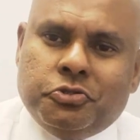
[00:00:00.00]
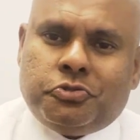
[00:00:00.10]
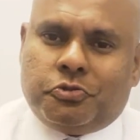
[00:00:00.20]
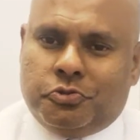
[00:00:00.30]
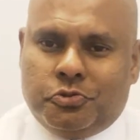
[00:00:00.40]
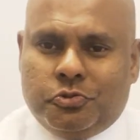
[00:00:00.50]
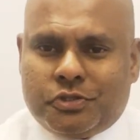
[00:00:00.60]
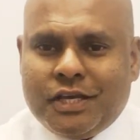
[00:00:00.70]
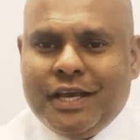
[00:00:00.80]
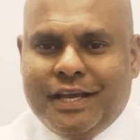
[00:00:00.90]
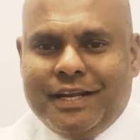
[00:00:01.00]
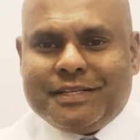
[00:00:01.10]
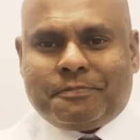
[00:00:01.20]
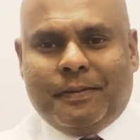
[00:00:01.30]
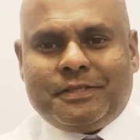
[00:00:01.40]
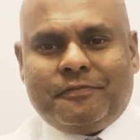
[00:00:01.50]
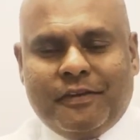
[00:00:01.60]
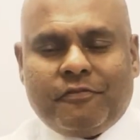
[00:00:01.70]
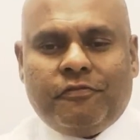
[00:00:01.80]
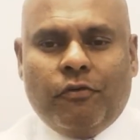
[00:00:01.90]
you should use in a
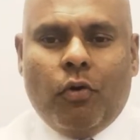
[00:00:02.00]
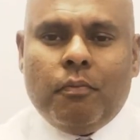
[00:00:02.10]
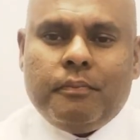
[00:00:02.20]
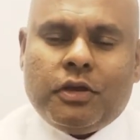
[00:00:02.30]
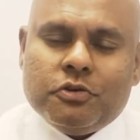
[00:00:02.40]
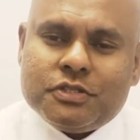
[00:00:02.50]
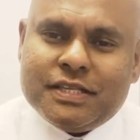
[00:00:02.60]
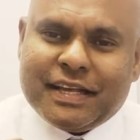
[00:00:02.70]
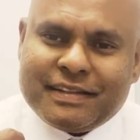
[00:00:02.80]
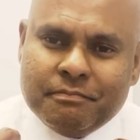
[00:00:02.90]
specific form, because that